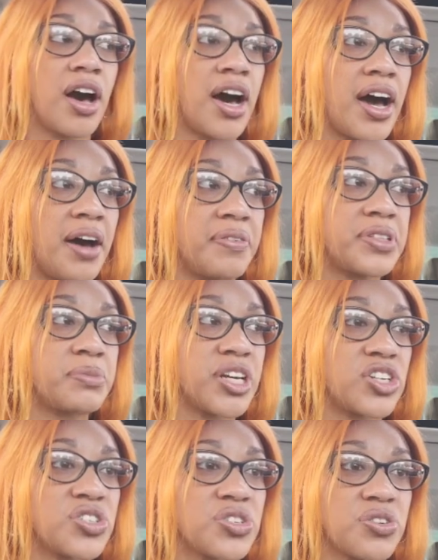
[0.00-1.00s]
I have to make
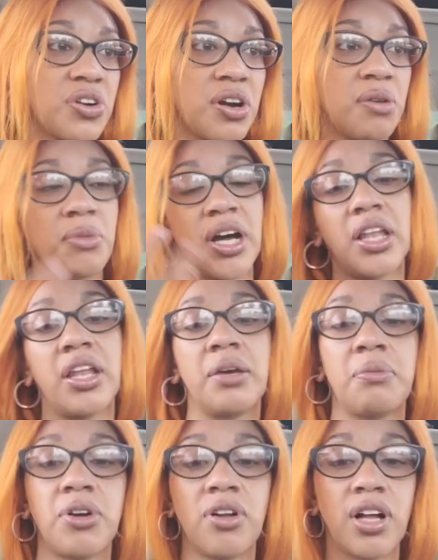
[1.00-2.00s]
sure my lip
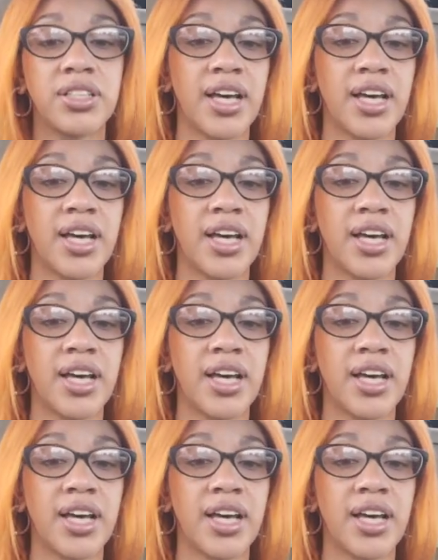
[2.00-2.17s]
gloss,